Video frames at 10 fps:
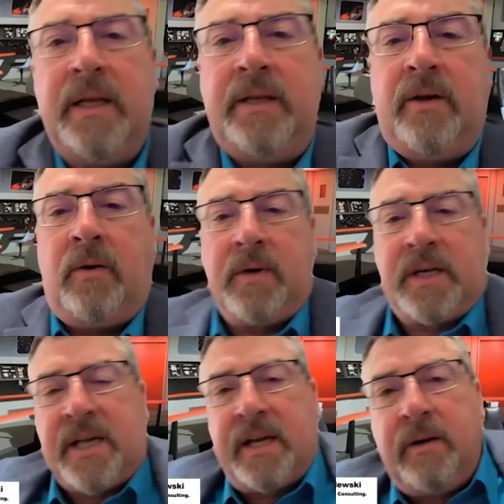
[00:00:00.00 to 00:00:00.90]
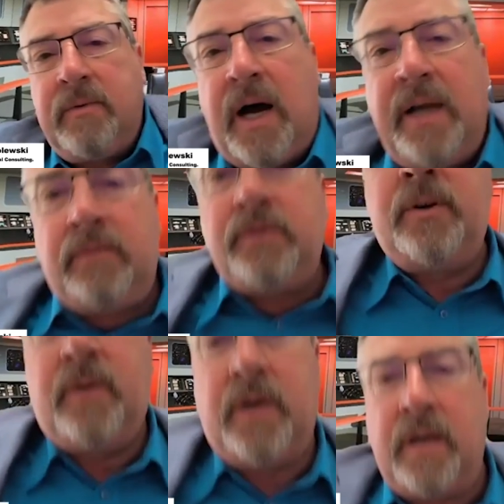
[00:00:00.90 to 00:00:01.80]
you know, because I don't, I don't
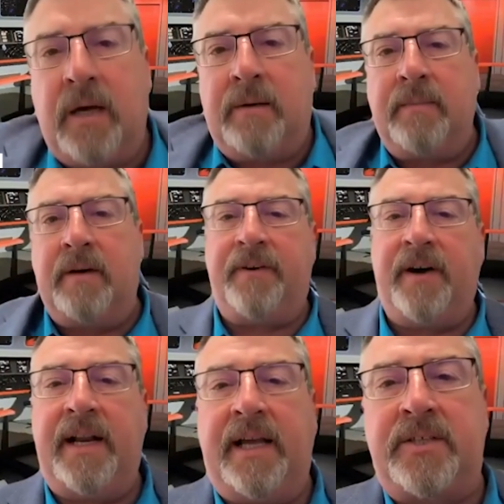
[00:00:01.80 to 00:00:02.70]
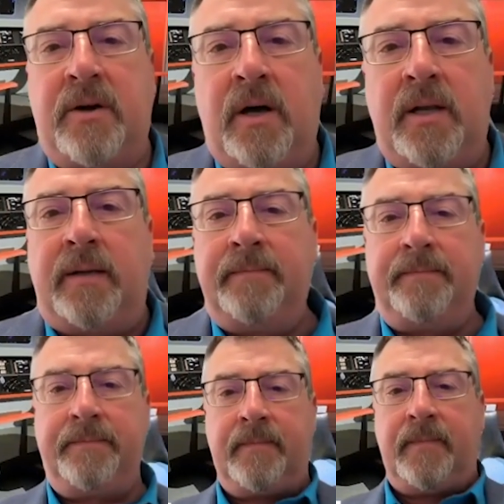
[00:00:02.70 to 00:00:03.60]
do a, a finance audit.
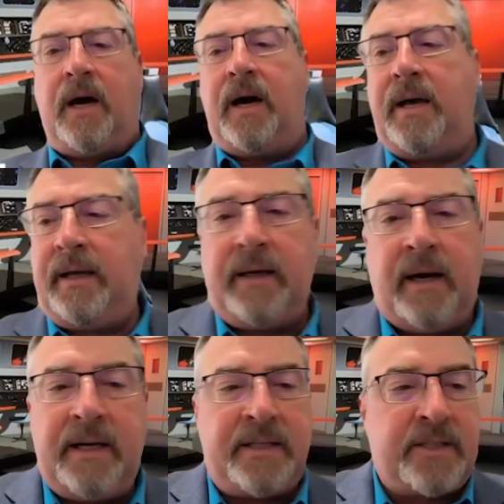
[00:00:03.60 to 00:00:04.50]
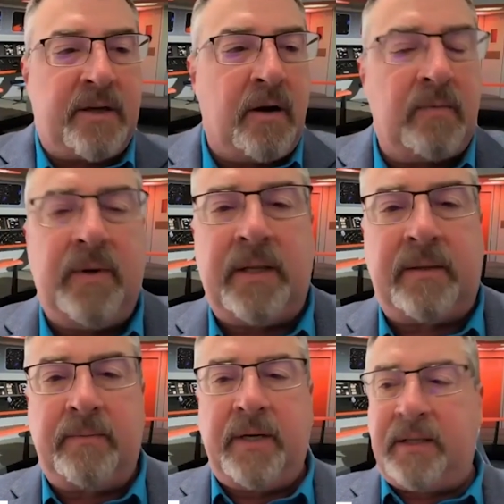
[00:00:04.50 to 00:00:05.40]
I I start with
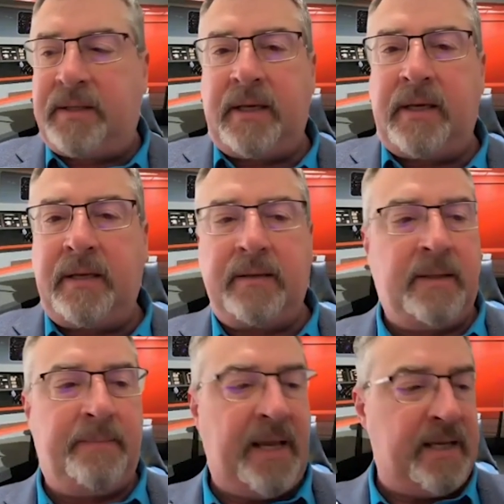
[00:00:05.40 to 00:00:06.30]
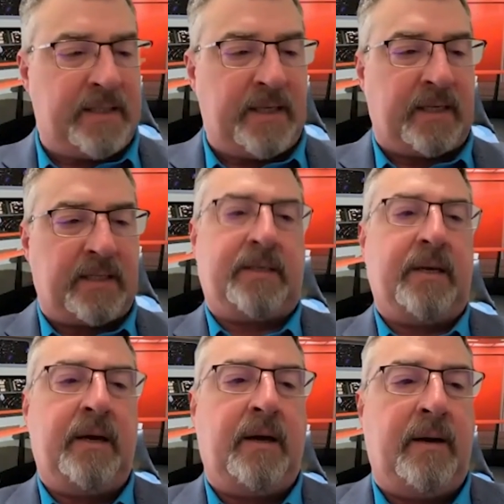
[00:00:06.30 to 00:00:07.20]
with the the basics.
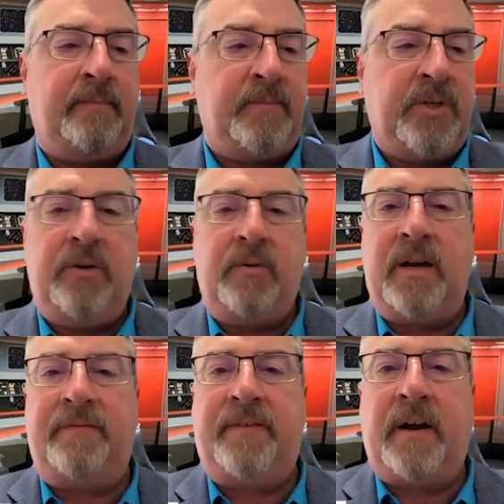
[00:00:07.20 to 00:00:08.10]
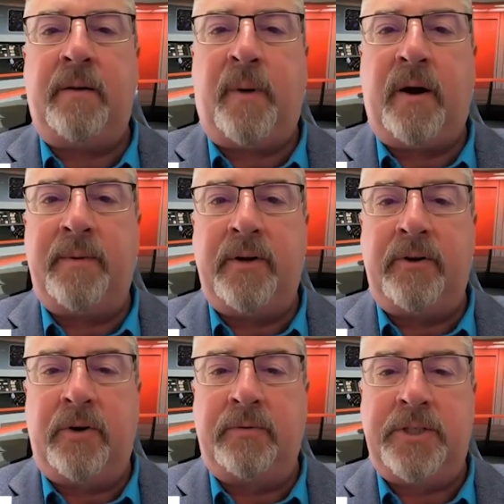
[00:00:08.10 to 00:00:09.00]
Um, do you run a fire department or
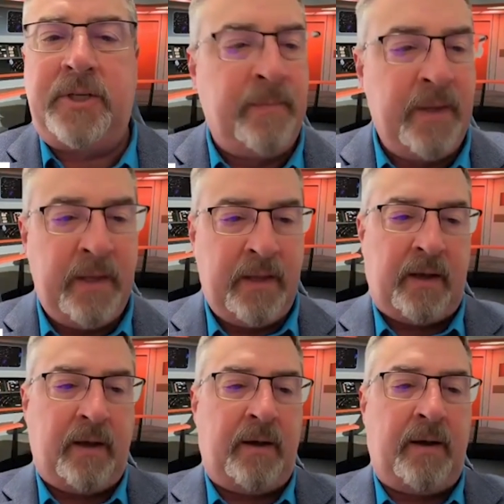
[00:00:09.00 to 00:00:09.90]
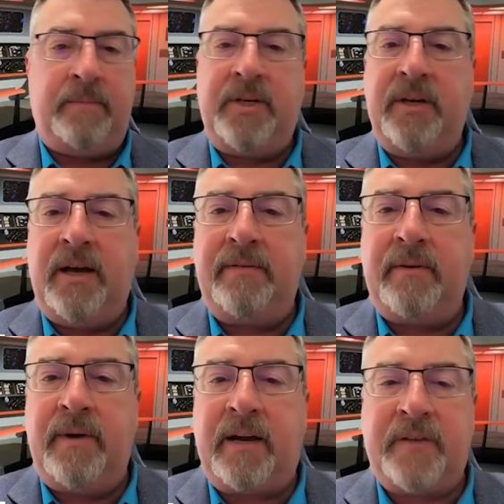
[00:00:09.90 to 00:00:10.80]
don't you? Um, do you have a
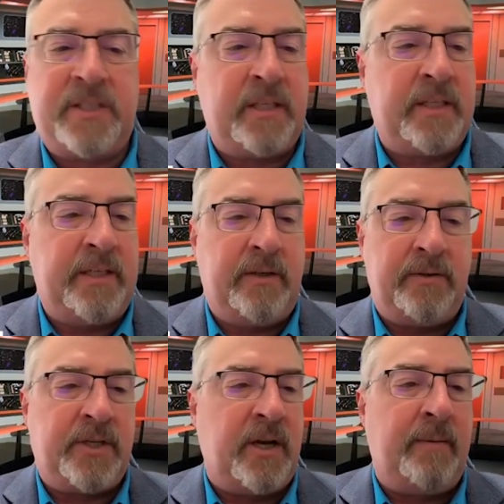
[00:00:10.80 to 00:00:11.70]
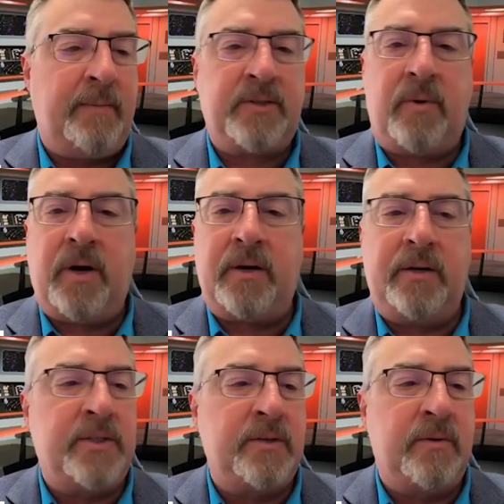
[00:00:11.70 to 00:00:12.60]
rec facility? Don't you? How much water and
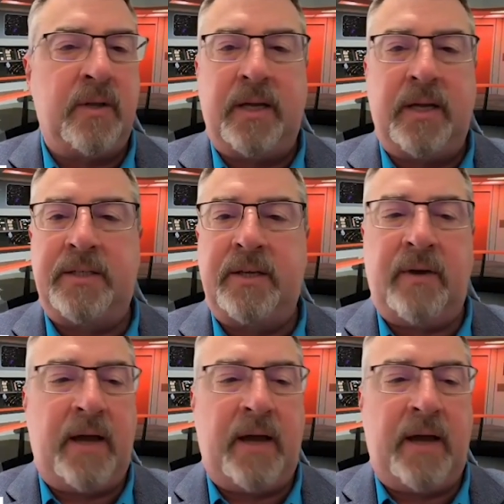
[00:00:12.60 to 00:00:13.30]
sewer lines do you